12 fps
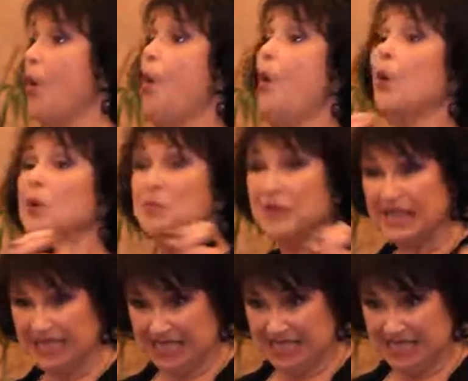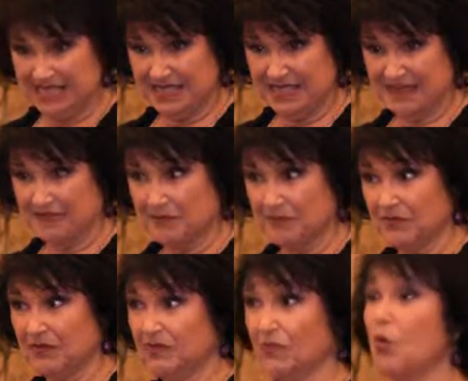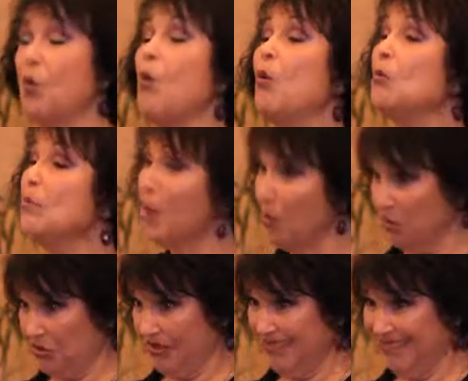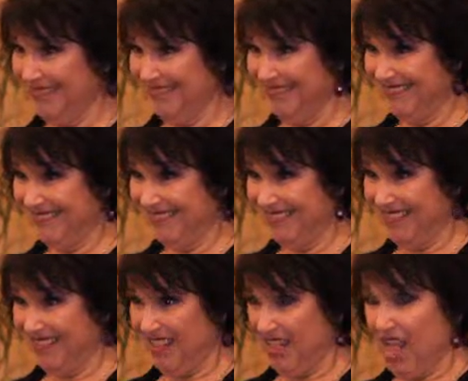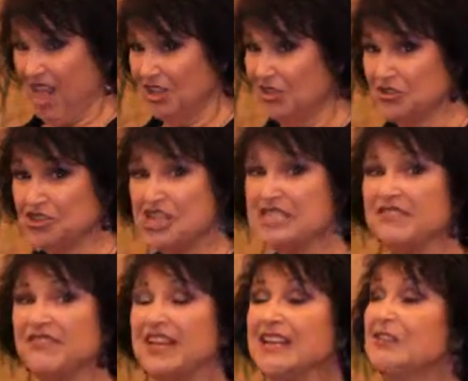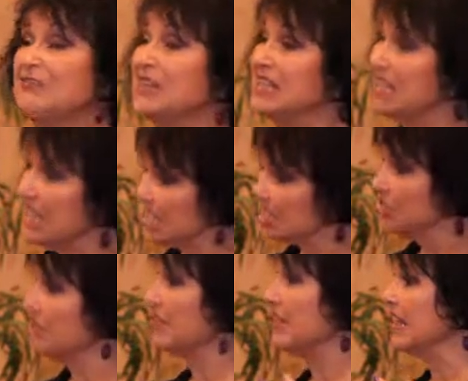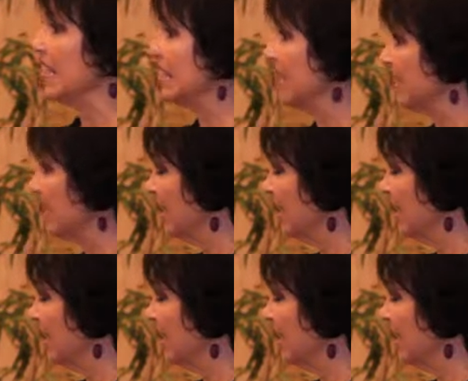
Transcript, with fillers: or peace or both. You'll just feel a release. You'll feel like